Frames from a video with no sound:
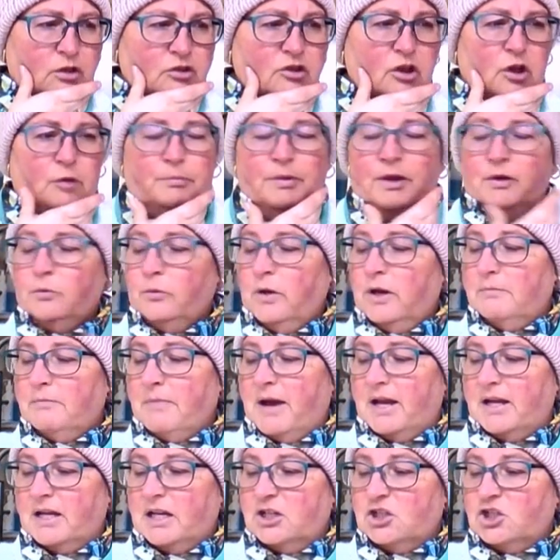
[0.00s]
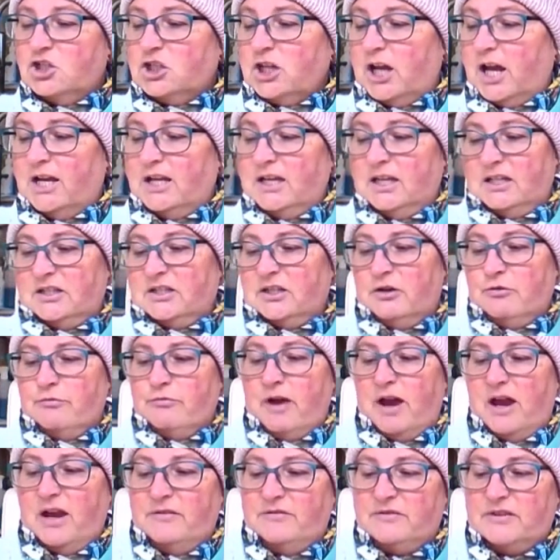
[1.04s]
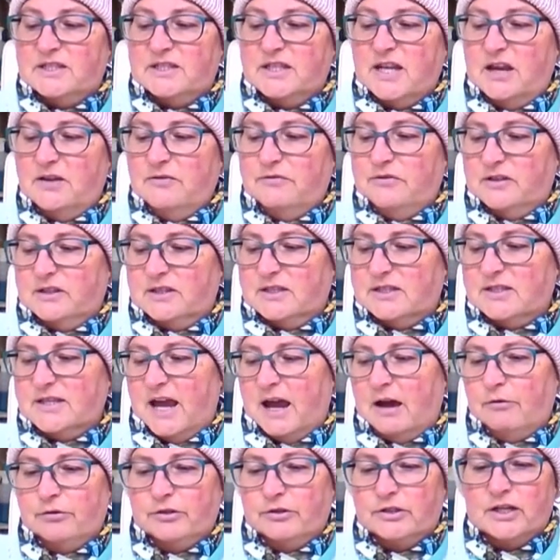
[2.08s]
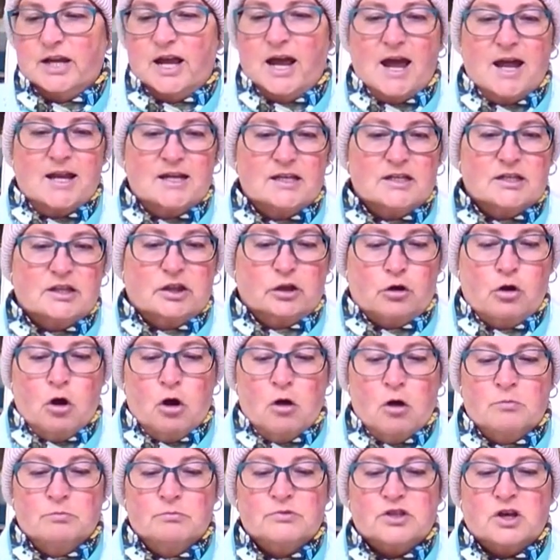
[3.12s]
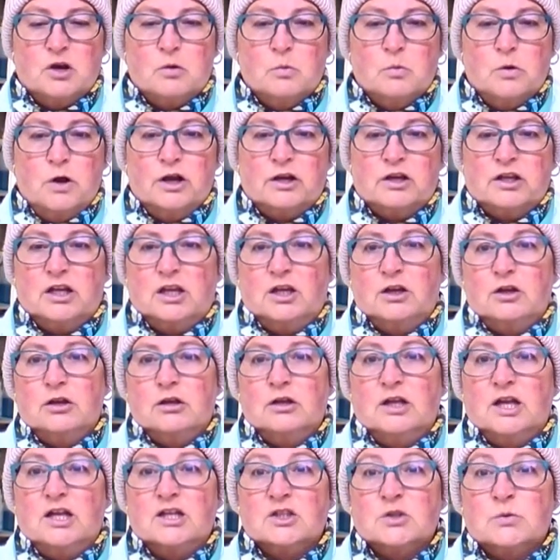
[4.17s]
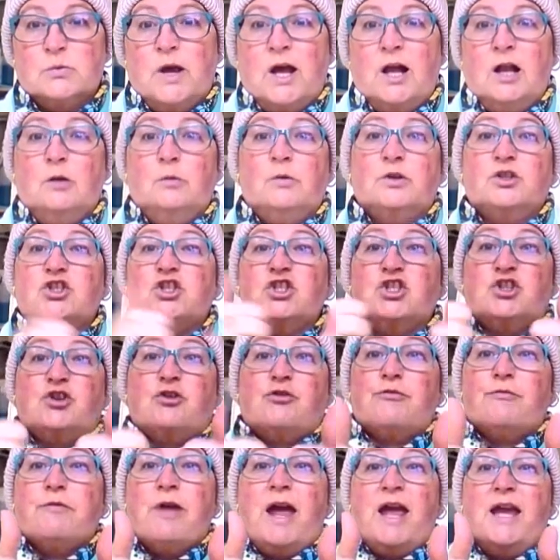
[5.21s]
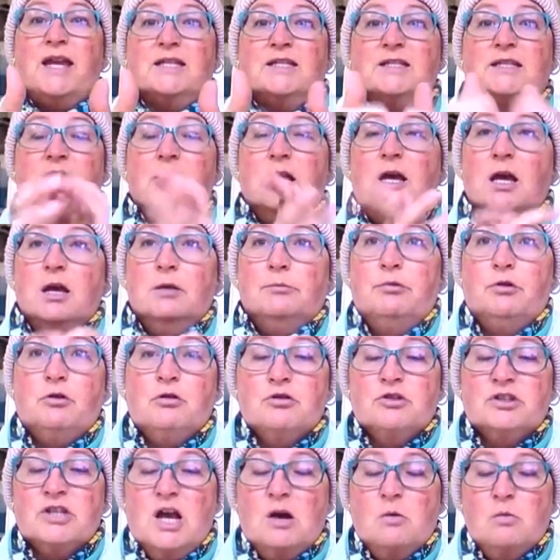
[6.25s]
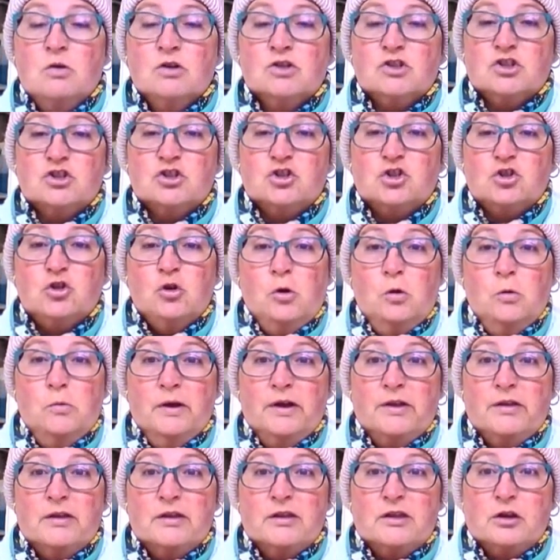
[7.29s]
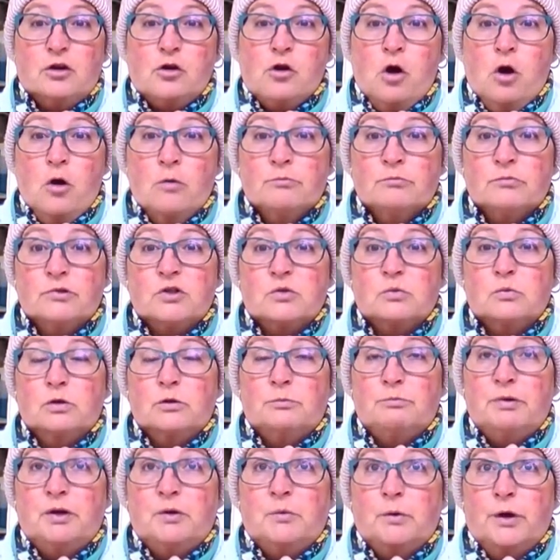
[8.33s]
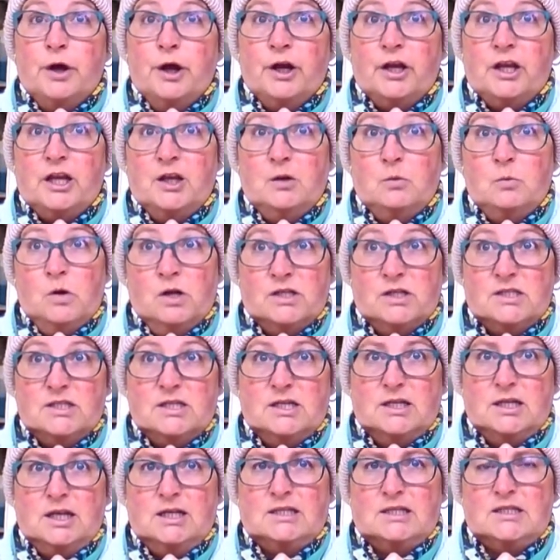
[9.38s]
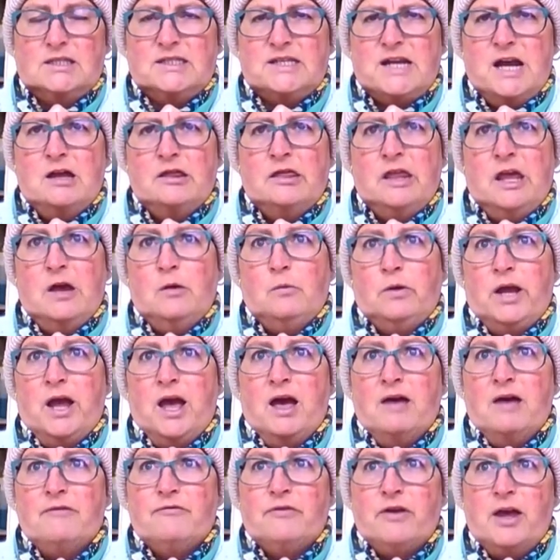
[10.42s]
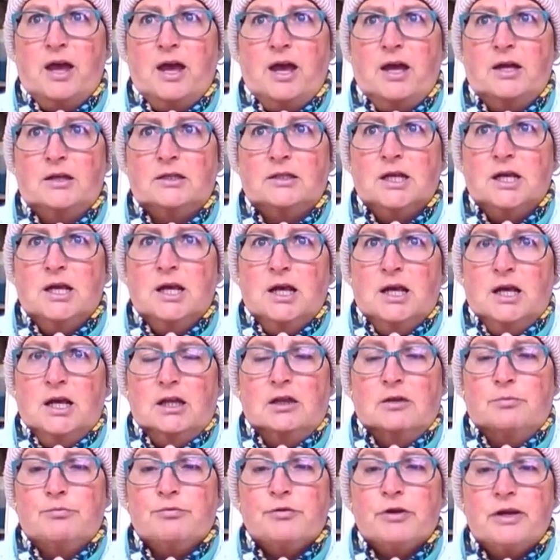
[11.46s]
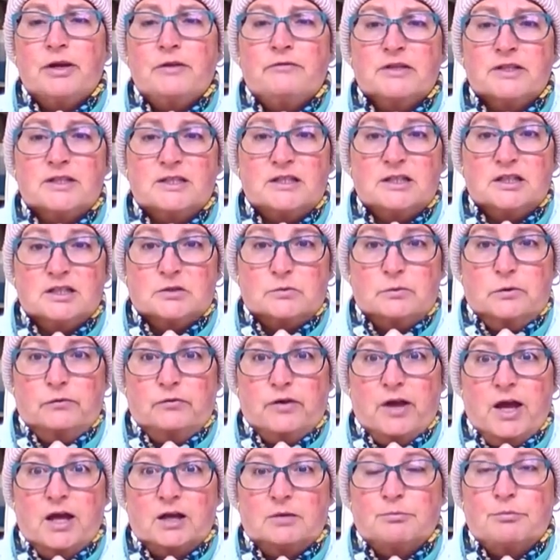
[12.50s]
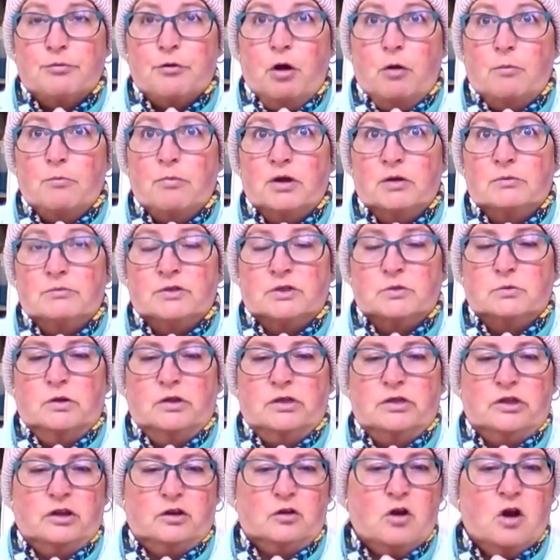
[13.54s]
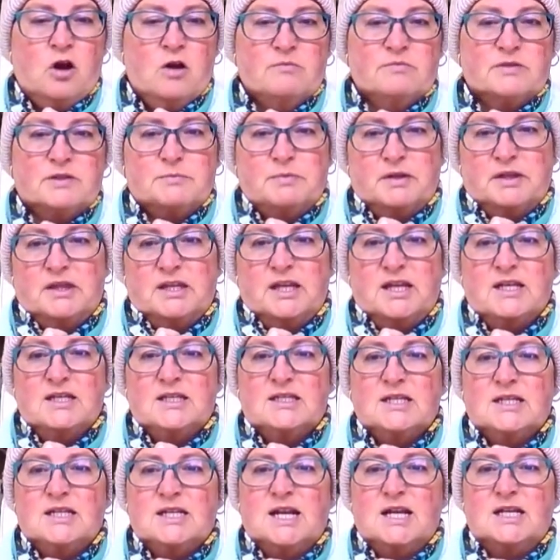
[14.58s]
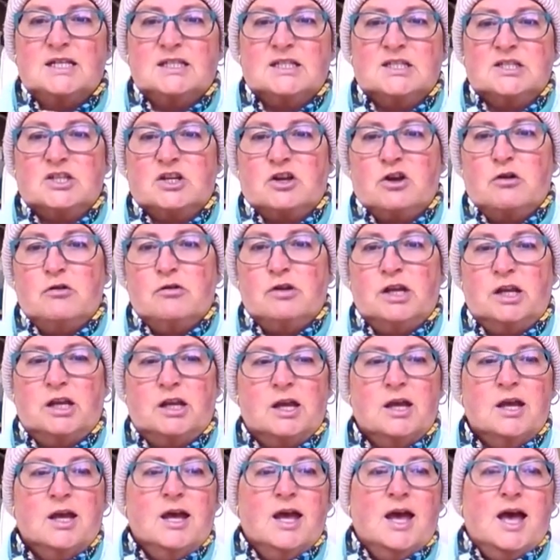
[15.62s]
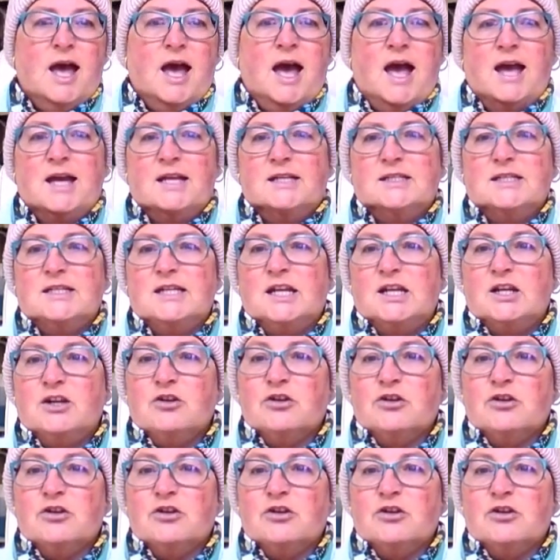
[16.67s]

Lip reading: So, but we managed, and he's arrived safe and sound, and the comms are working as well, which is great, because I wasn't sure whether the comms would be working once he gets down there. We have had, in the previous years, we've had problems with the comms, but the internet is going, and he